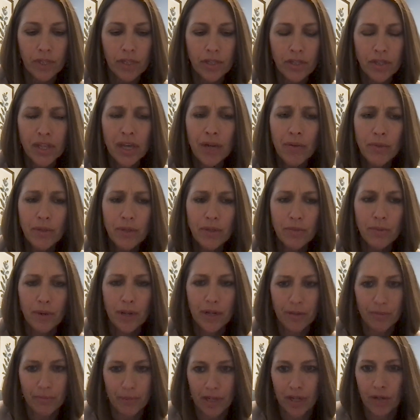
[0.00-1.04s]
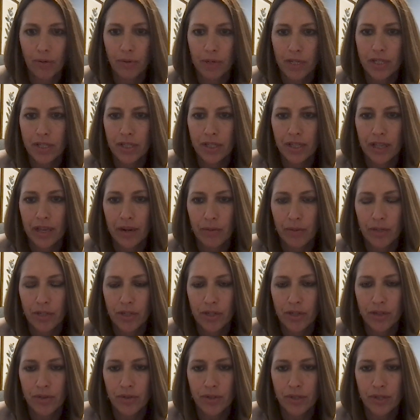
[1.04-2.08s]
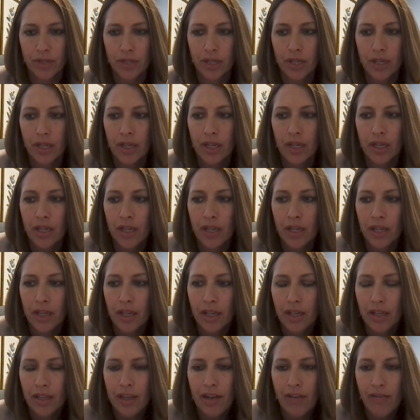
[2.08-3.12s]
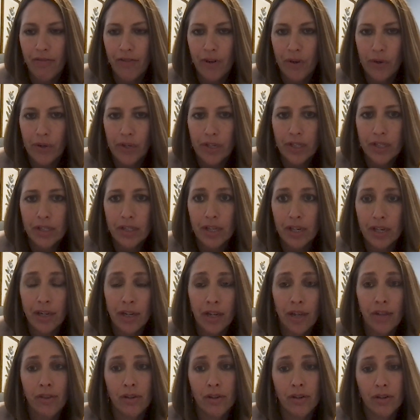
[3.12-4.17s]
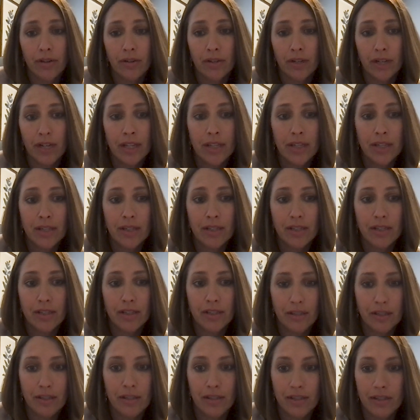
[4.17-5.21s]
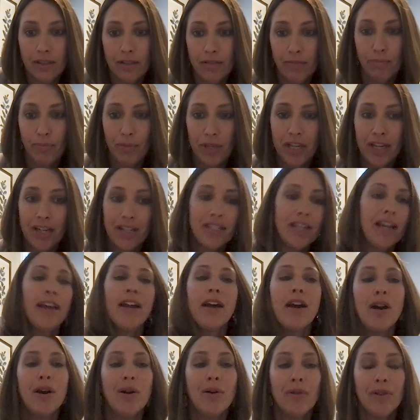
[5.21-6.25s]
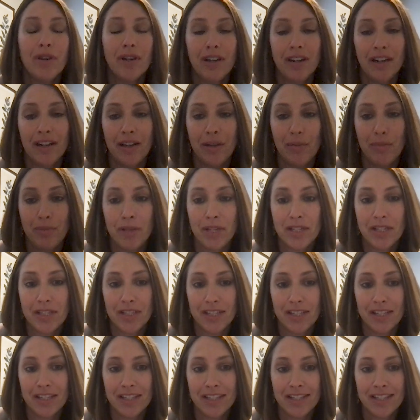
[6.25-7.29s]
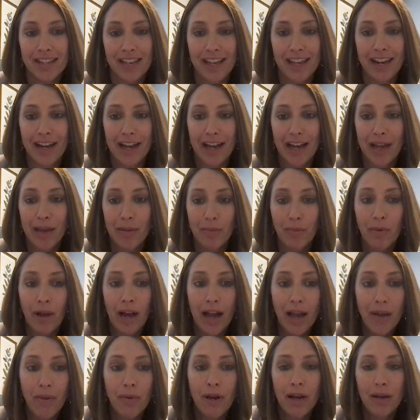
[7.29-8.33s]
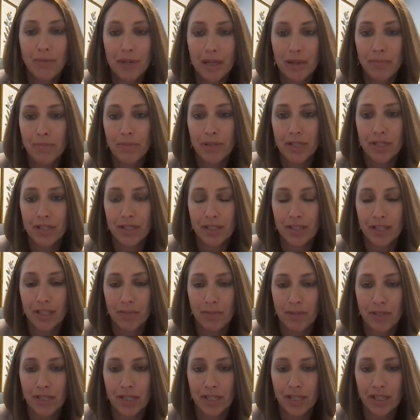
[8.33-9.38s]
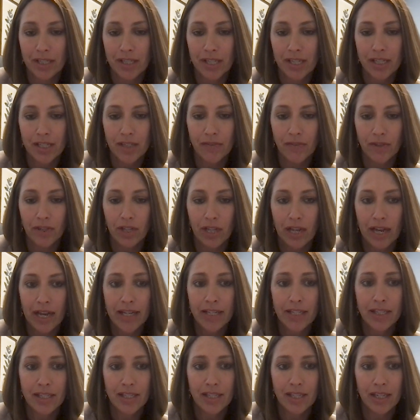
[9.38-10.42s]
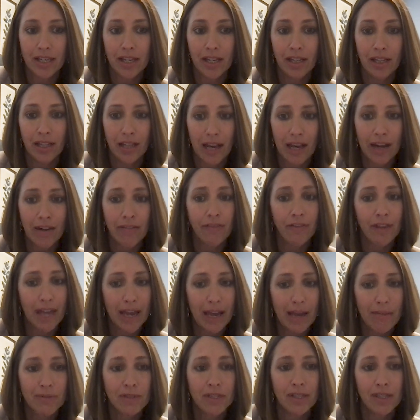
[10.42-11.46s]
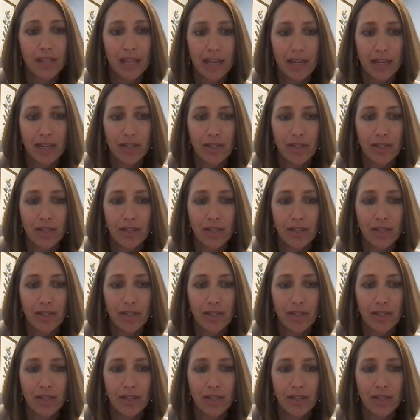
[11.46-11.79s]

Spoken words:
So that was one big reason that we chose that focus. Another is because I own a business and I want my business to be successful. I see a lot of gaps in that